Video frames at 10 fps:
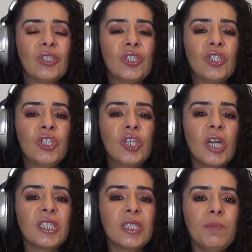
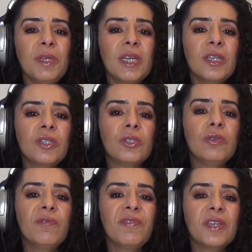just because
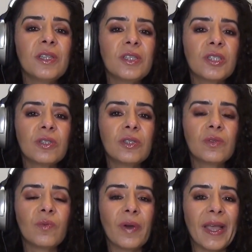you feel a
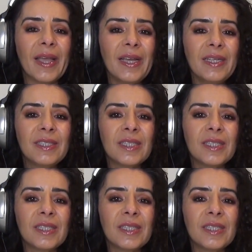certain way